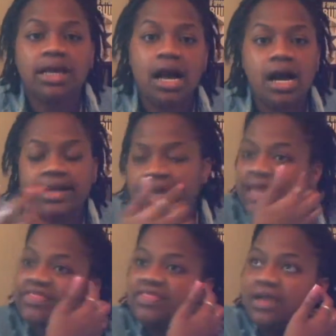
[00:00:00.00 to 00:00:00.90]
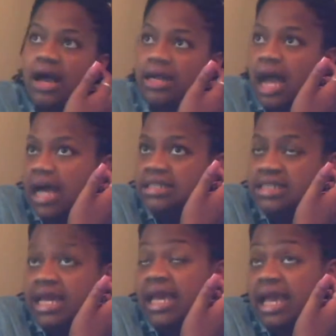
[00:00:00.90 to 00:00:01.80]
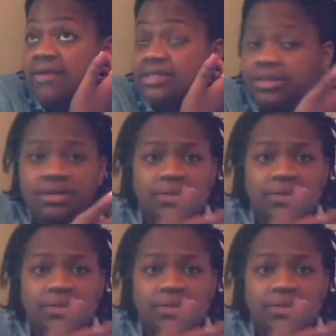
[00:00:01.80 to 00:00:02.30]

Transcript: On a hot day, Arizona